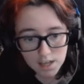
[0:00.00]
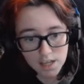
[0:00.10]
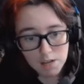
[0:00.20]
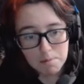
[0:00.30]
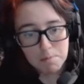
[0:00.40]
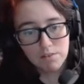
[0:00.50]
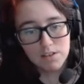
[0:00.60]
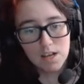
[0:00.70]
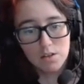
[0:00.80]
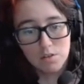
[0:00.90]
Any member of
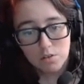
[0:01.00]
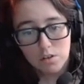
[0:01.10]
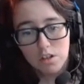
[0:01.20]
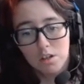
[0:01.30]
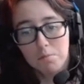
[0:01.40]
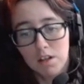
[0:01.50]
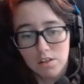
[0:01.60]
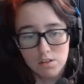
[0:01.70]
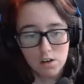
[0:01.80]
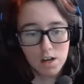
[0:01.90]
this household could have committed
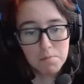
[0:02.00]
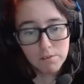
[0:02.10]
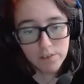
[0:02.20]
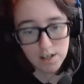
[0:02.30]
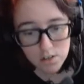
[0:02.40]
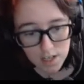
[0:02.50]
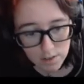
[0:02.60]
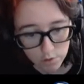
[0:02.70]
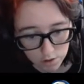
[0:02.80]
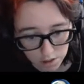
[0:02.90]
this crime. In fact, you
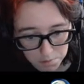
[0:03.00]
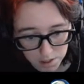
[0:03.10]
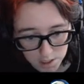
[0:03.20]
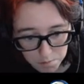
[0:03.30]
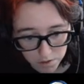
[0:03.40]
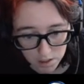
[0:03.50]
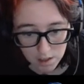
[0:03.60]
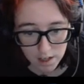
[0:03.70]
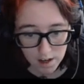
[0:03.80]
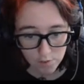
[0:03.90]
can't even rule out the
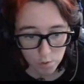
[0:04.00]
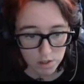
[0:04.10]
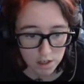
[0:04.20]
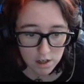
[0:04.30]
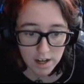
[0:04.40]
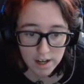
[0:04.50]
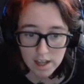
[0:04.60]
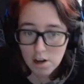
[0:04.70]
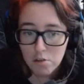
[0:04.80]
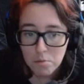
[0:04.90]
possibility that everyone here had a
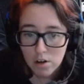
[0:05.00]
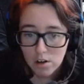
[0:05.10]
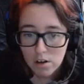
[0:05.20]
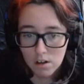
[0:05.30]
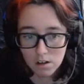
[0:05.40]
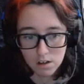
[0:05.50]
hand in the murder.